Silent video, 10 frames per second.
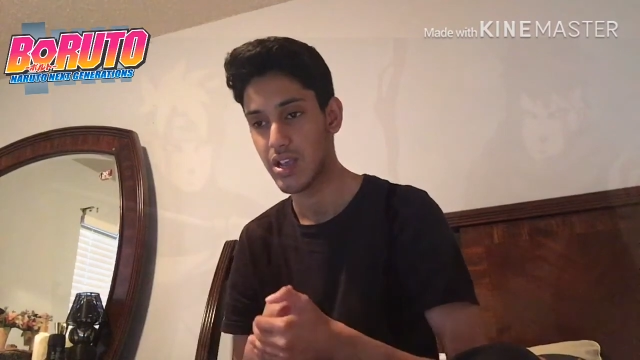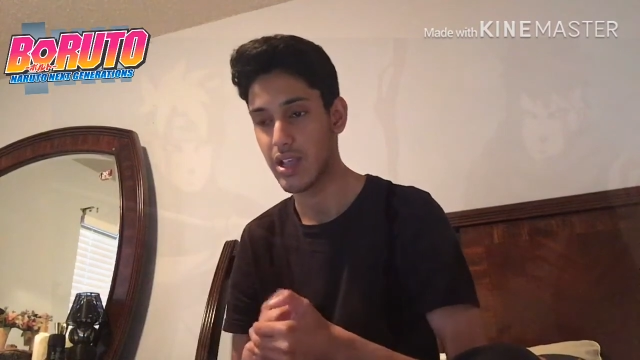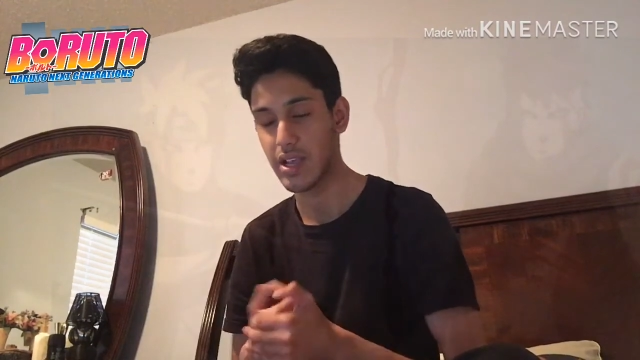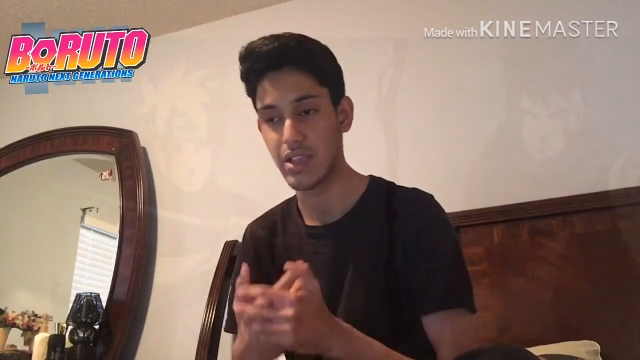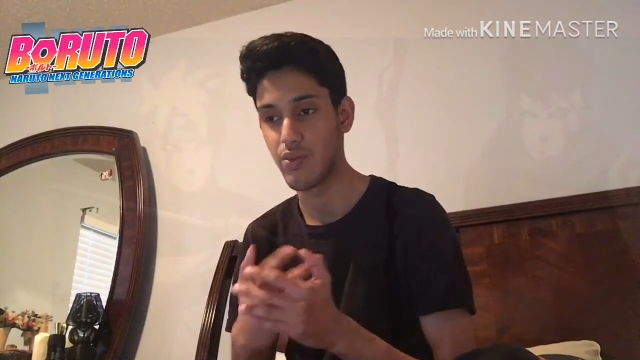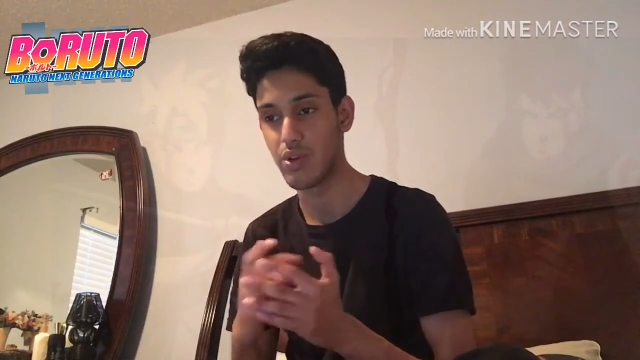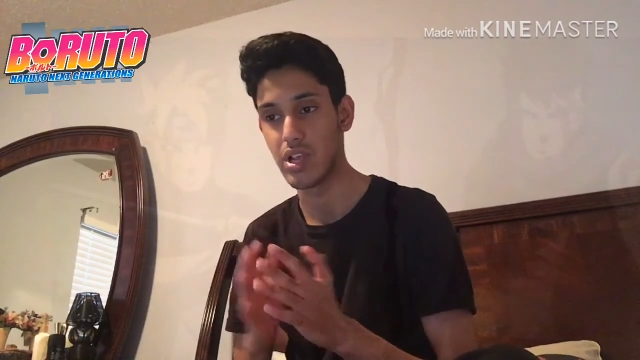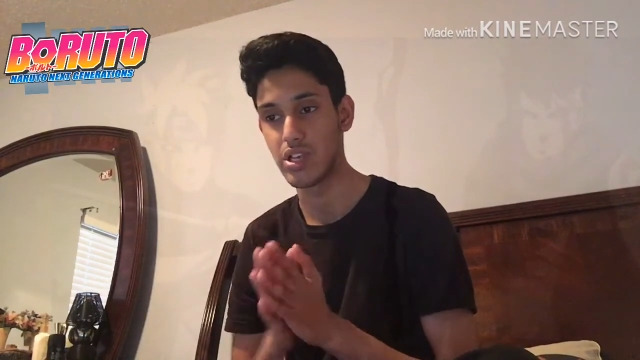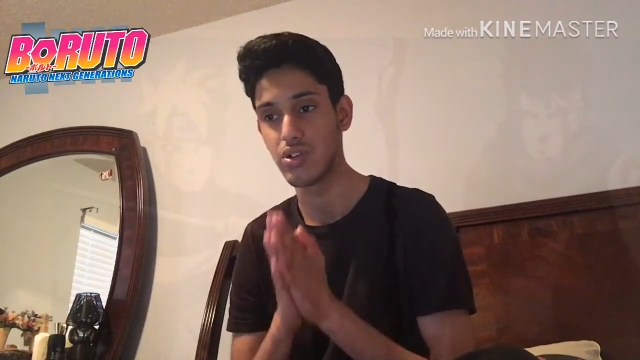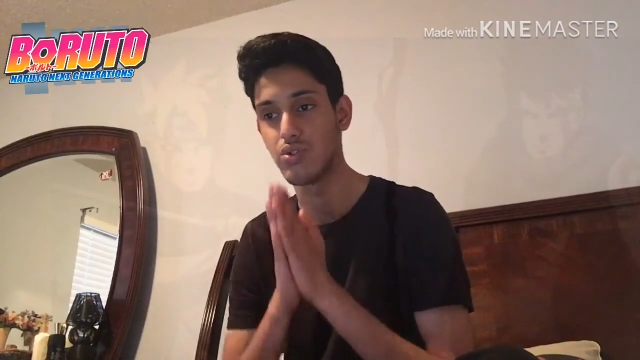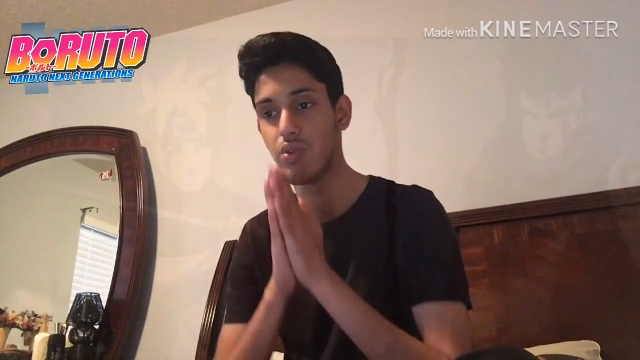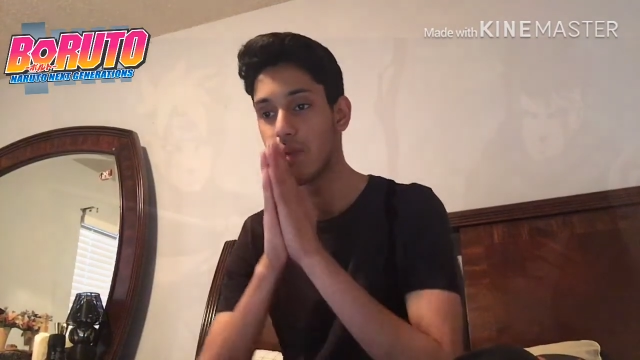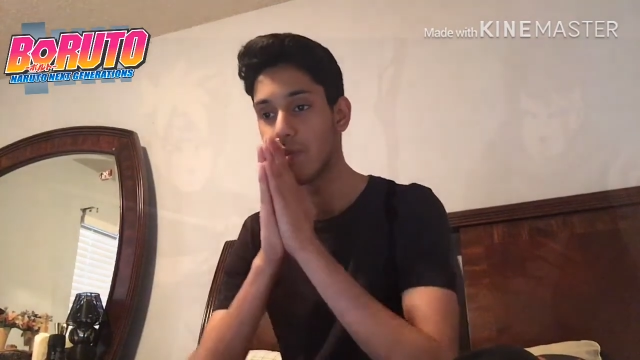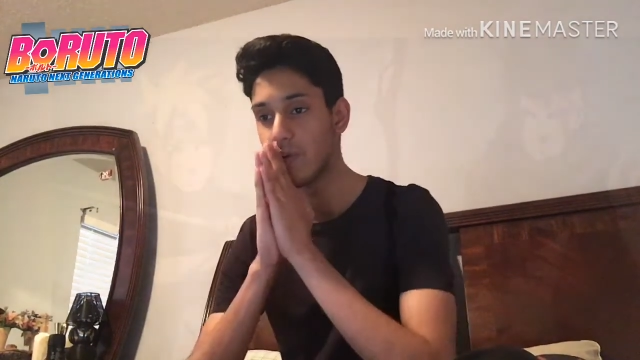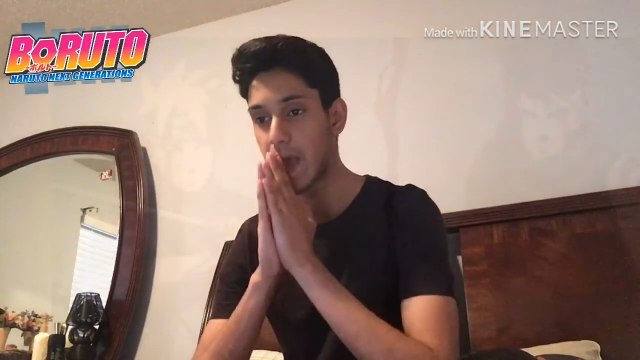they wouldn't let you do
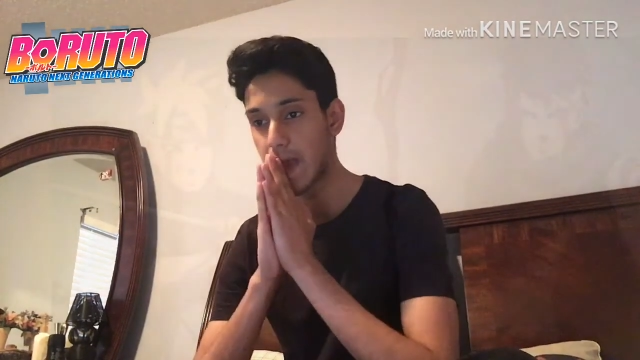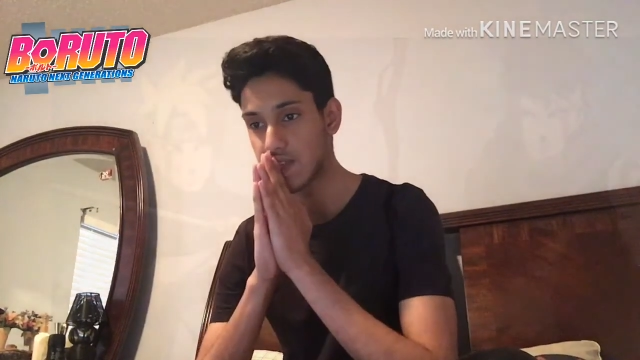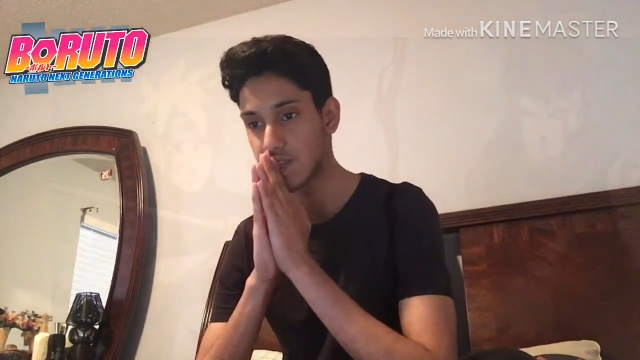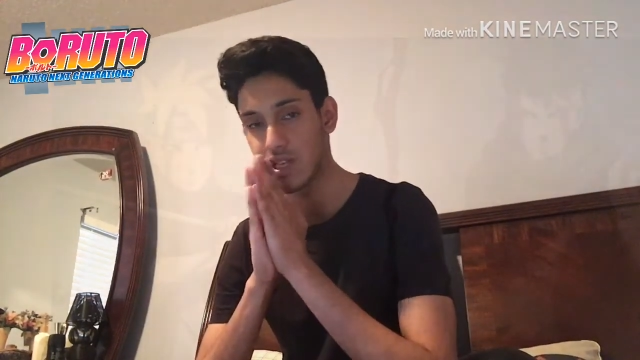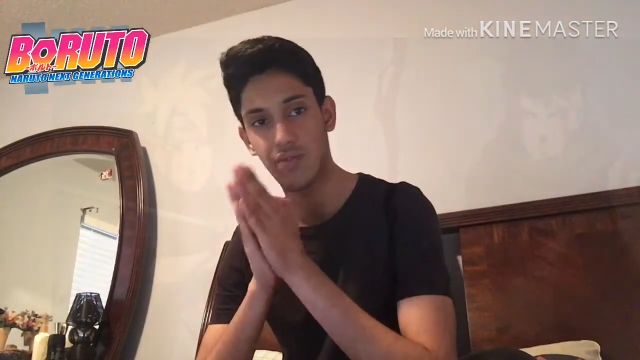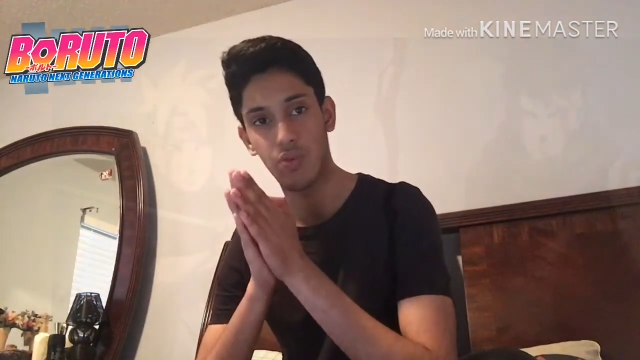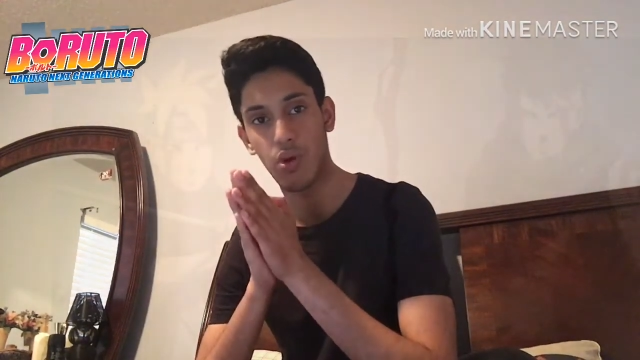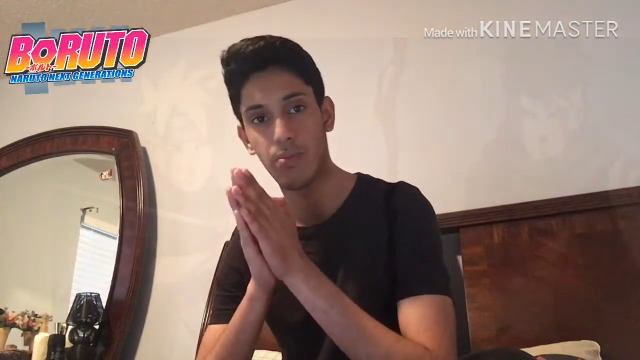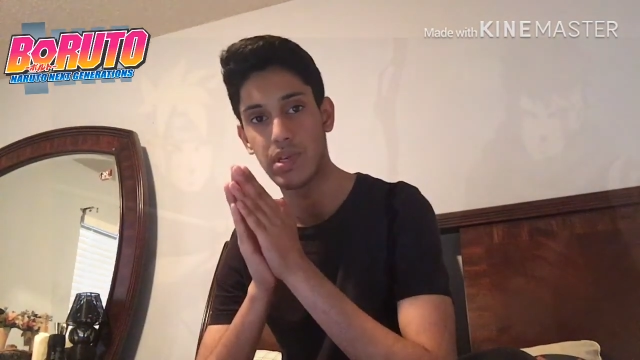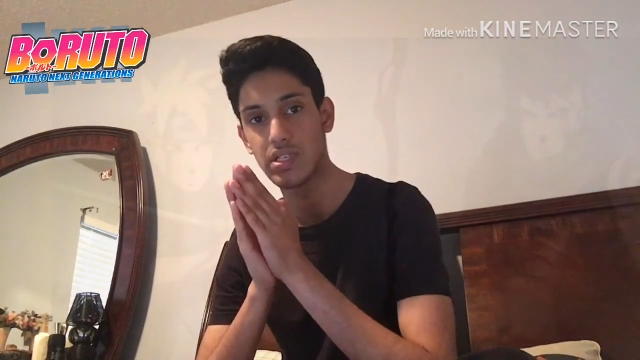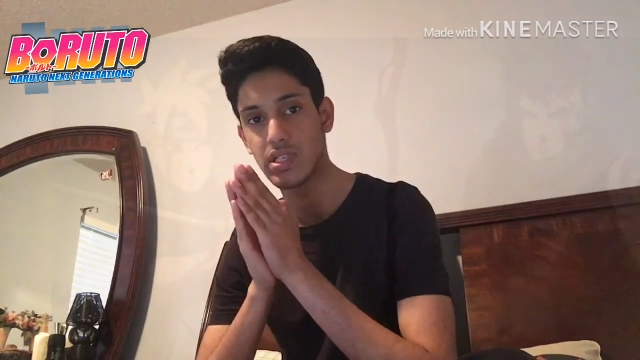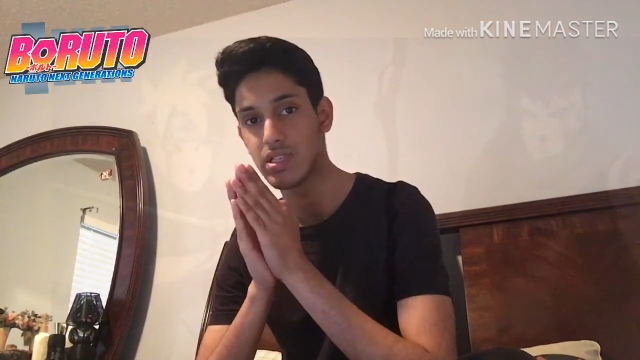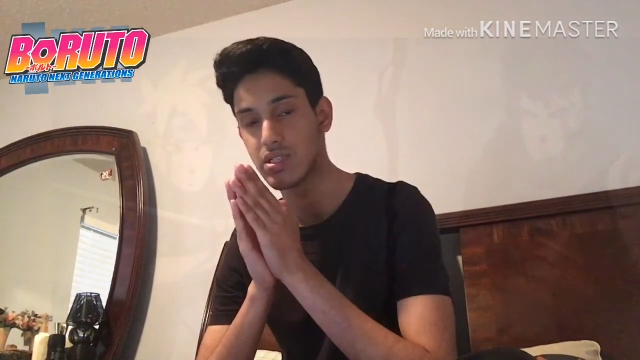anime reactions, and even One Piece is.